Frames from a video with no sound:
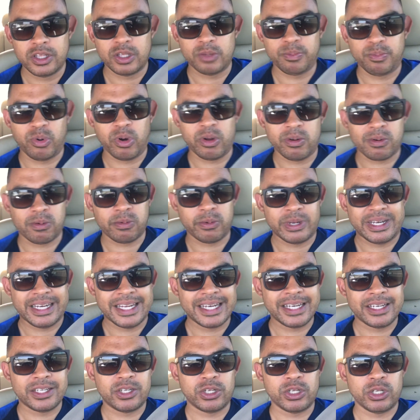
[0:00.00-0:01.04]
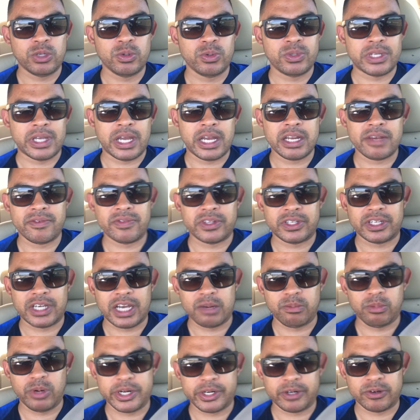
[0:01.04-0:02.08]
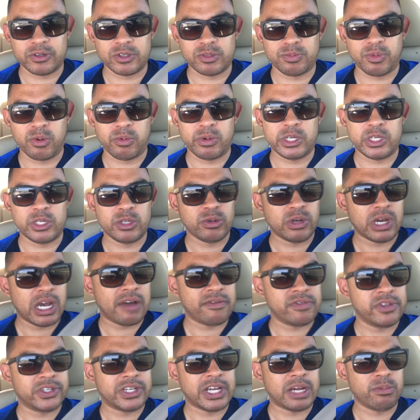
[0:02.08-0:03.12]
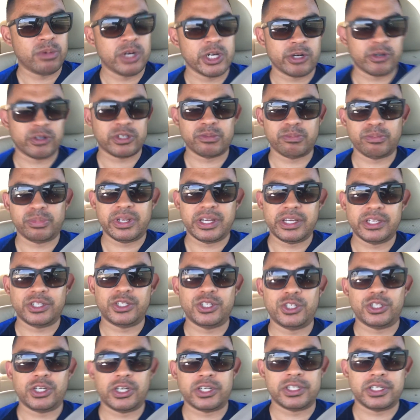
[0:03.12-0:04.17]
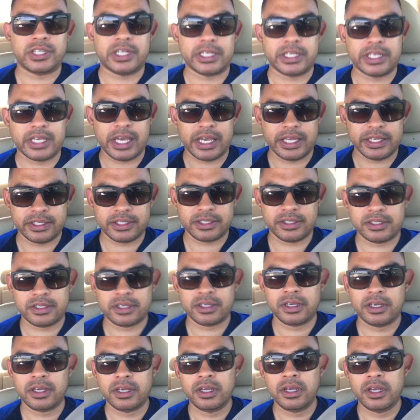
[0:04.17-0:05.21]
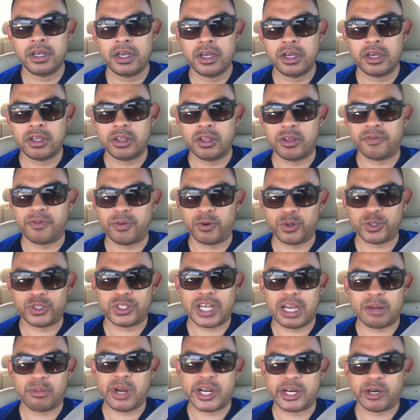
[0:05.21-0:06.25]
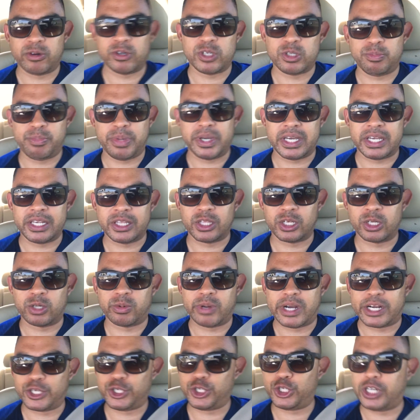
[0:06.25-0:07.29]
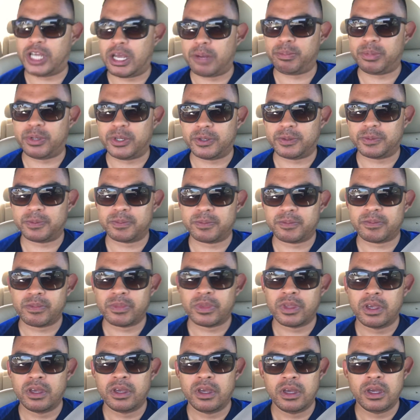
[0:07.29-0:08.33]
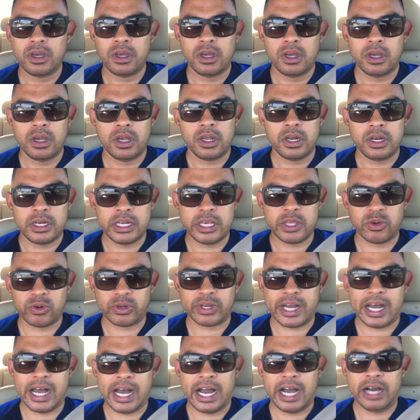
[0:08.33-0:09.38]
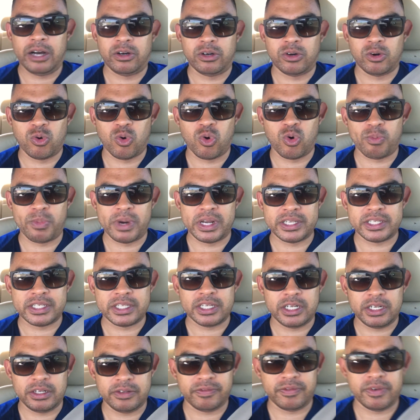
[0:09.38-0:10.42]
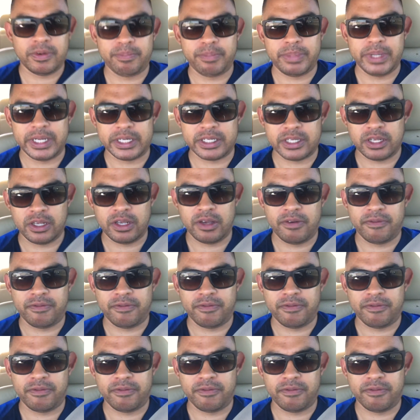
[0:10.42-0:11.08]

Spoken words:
the point where we needed to use any of the tiebreakers, but we do have the tiebreakers in place just in case. The first tiebreaker is picking the correct champion. Neither Kyle or myself picked